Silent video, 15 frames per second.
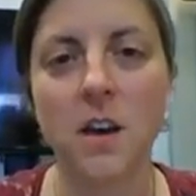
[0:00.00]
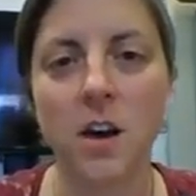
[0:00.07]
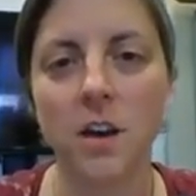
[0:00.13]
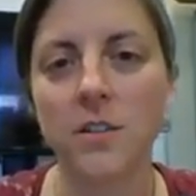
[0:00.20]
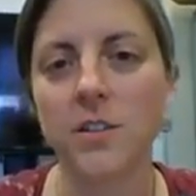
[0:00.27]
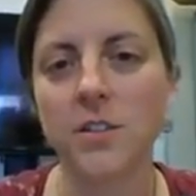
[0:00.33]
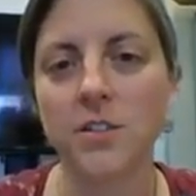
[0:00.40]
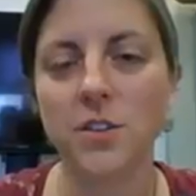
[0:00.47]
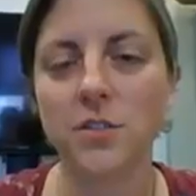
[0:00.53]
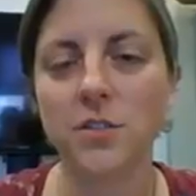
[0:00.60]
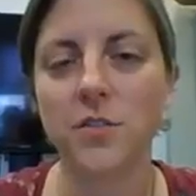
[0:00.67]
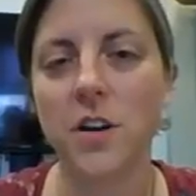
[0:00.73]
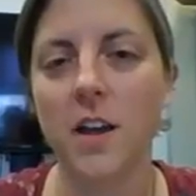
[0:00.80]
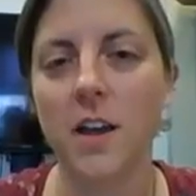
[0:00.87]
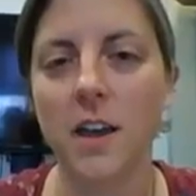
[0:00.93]
On the
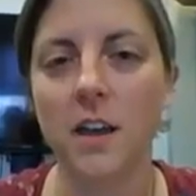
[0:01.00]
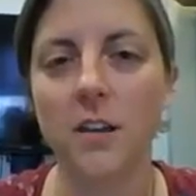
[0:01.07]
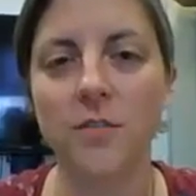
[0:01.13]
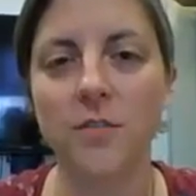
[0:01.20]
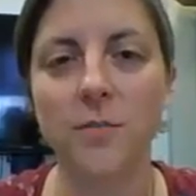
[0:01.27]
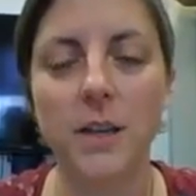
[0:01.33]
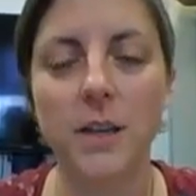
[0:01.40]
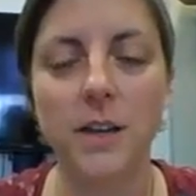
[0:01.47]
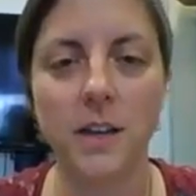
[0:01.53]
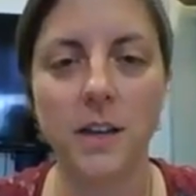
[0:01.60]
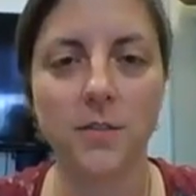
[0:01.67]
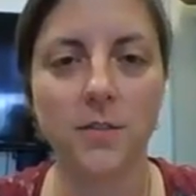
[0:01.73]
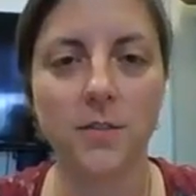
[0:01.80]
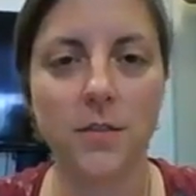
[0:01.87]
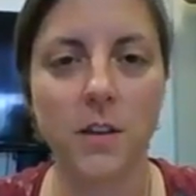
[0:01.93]
server, I have PDF